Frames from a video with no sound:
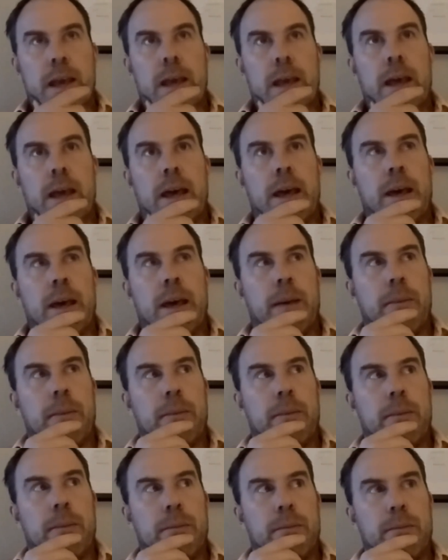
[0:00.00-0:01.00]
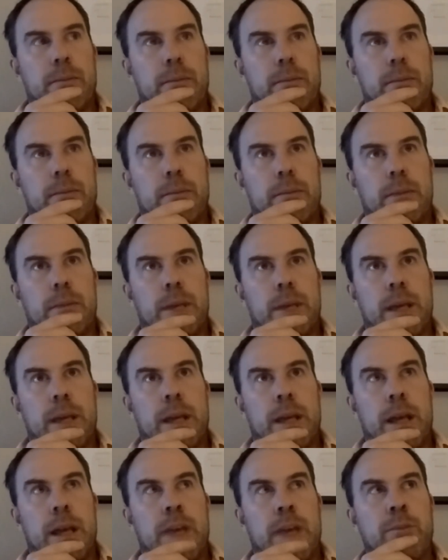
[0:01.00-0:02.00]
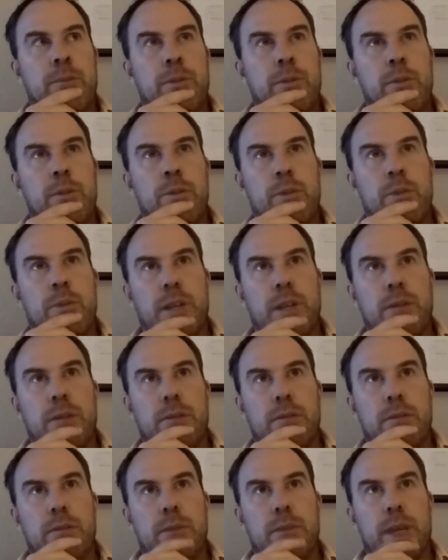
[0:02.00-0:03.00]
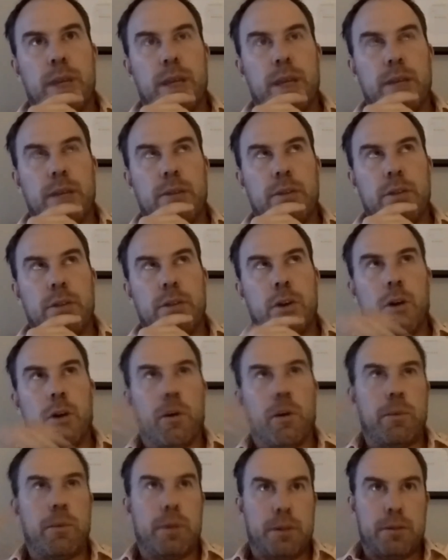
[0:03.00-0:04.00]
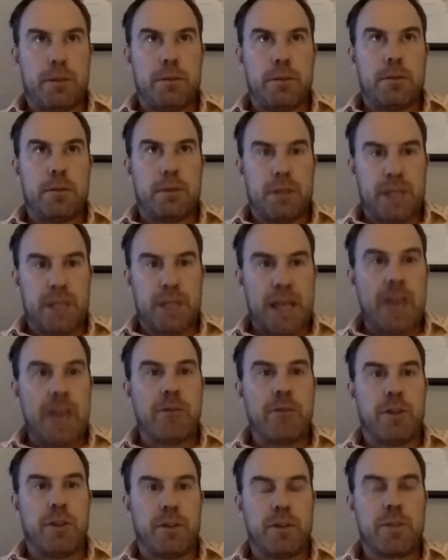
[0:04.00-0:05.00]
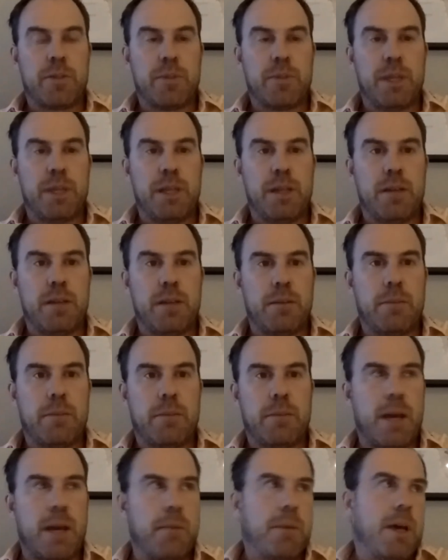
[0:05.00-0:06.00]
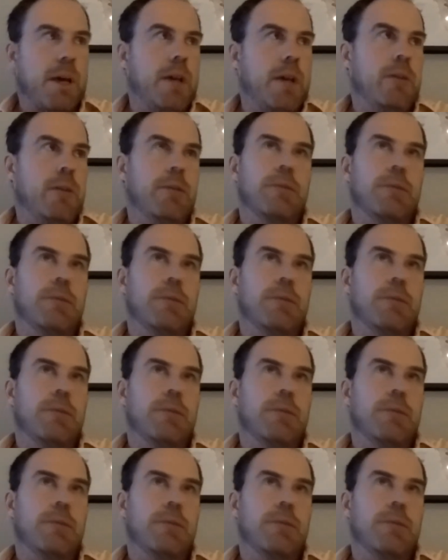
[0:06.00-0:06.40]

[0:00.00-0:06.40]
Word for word: Um, and I've moved my my top level of speed by about